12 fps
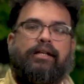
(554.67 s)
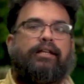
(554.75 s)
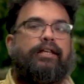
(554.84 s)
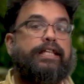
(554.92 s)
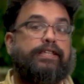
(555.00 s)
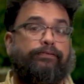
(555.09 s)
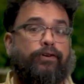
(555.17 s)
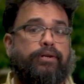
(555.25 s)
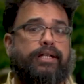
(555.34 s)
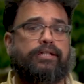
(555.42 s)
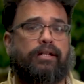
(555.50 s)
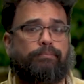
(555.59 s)
Let's
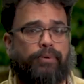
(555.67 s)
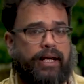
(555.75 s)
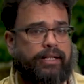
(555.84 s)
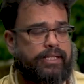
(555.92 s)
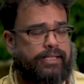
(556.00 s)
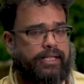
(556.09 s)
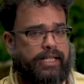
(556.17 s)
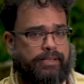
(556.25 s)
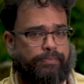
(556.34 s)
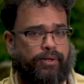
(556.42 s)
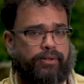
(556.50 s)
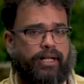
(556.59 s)
focus on practicing these
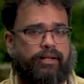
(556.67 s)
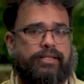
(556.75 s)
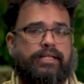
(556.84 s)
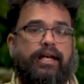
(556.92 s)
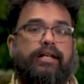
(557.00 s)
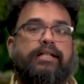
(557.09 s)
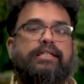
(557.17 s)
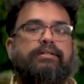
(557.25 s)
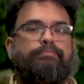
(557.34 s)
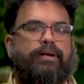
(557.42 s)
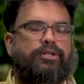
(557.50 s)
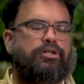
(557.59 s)
pronouns and
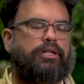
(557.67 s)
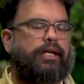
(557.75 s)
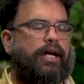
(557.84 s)
especially